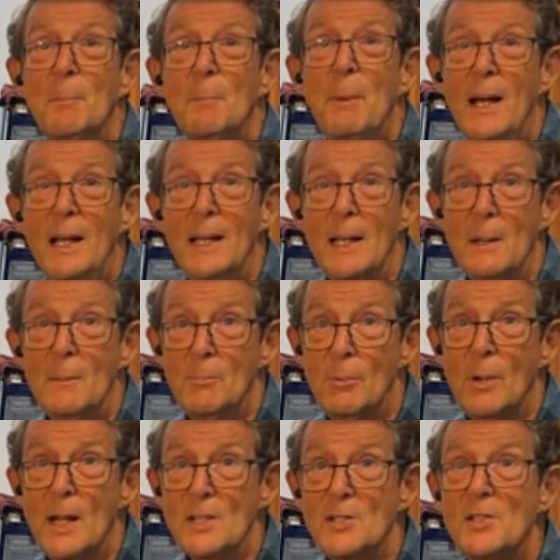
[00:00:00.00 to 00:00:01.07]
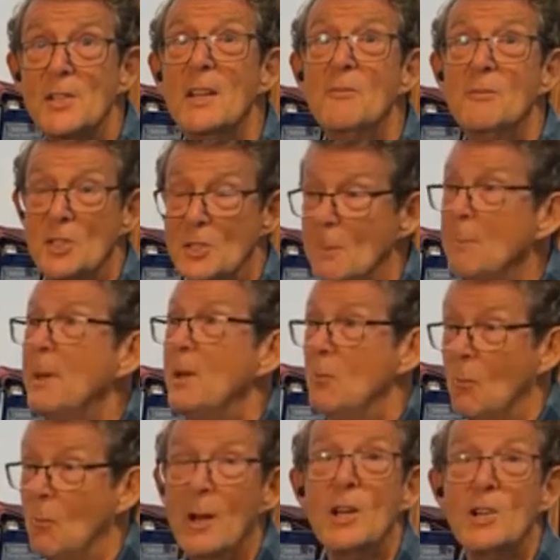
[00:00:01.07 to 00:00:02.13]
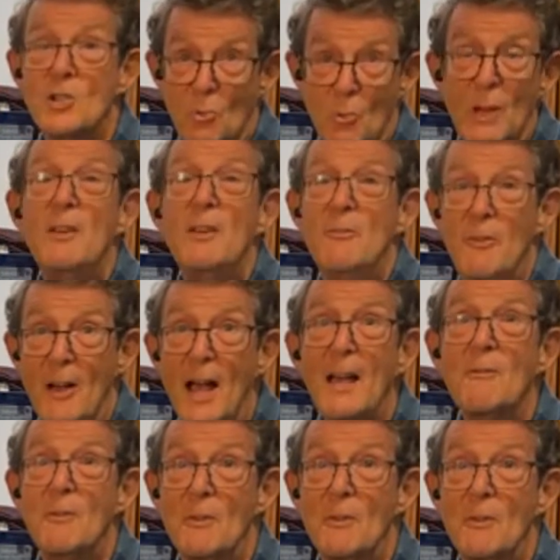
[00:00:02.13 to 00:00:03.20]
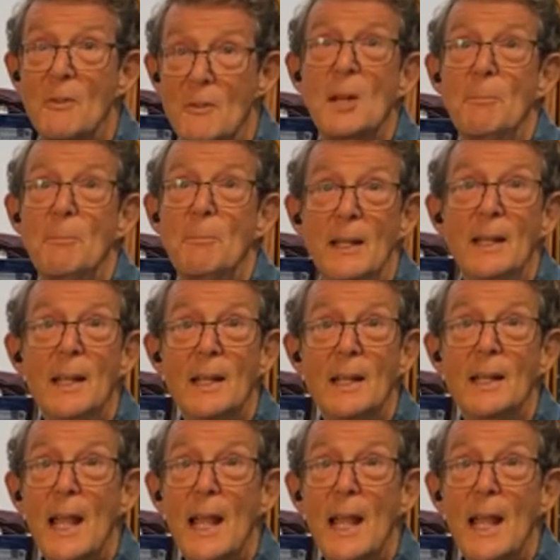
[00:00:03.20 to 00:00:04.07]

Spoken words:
pilot press if somebody wanted 25 of something.